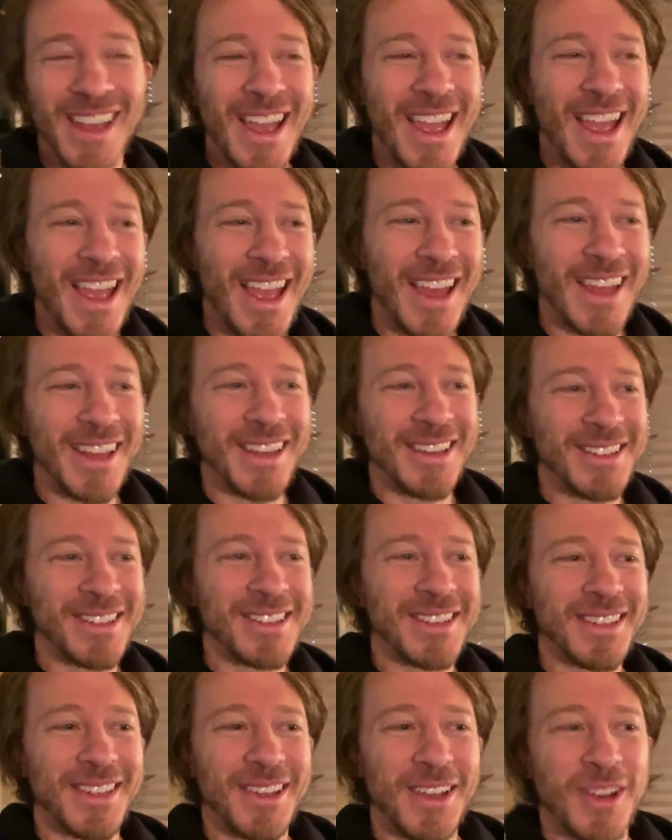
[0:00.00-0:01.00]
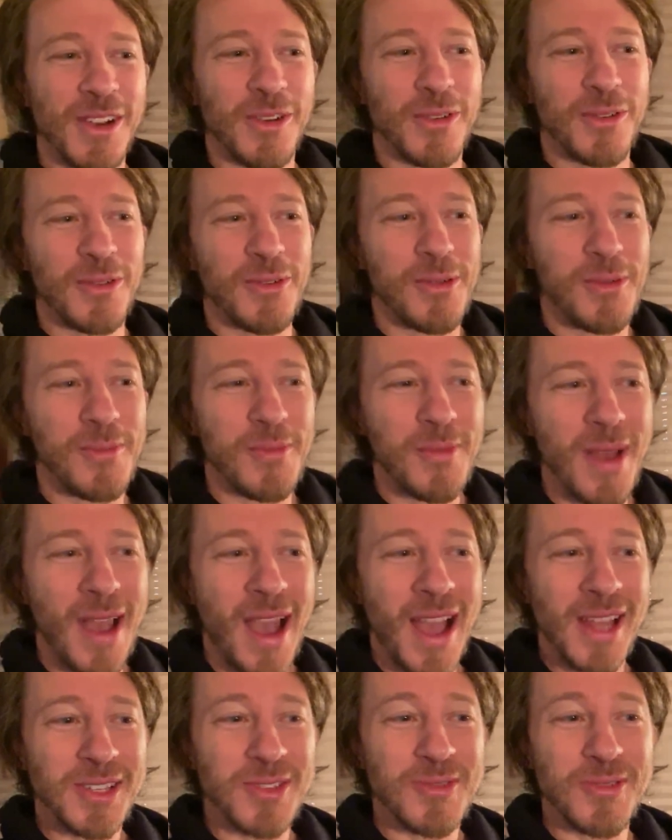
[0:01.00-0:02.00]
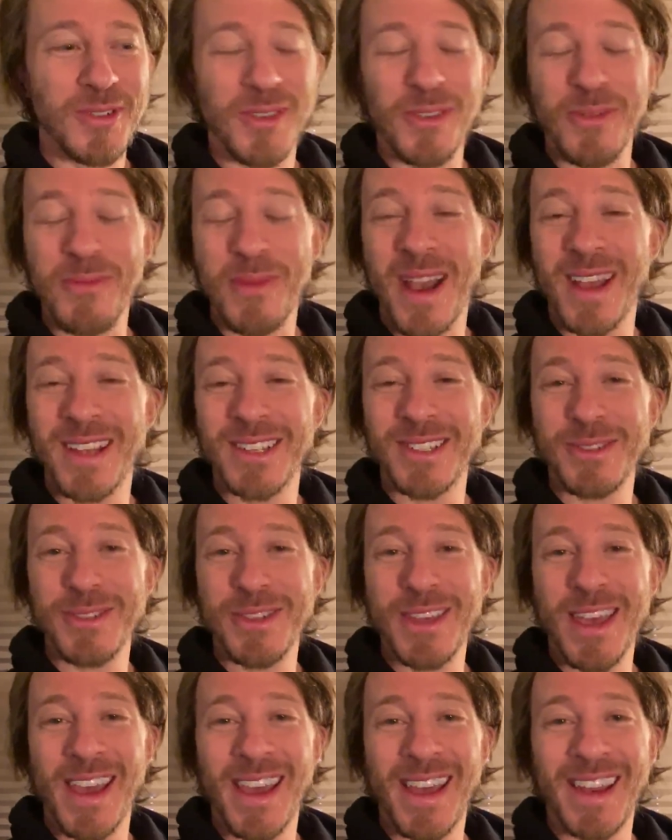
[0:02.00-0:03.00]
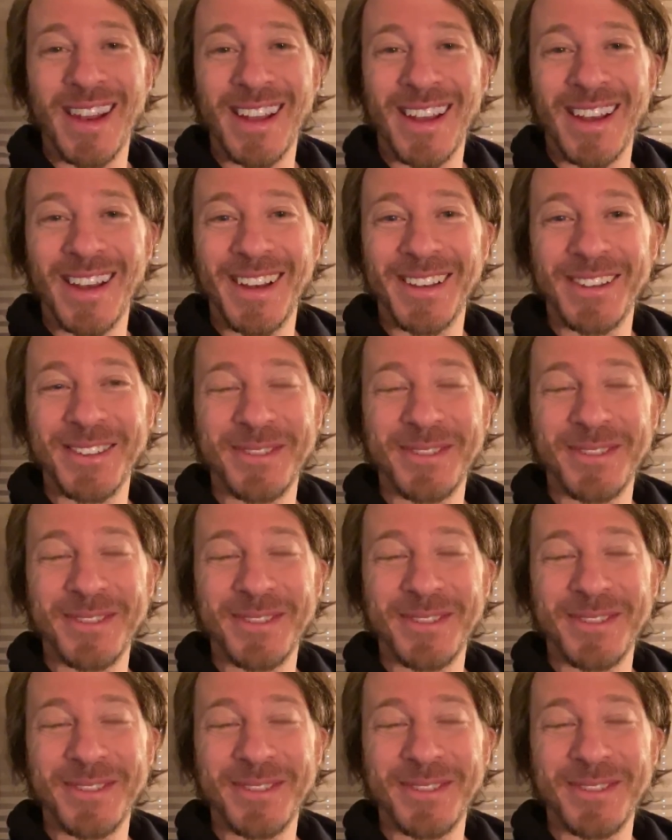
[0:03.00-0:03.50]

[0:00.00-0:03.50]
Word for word: And I just want to remind you that uh,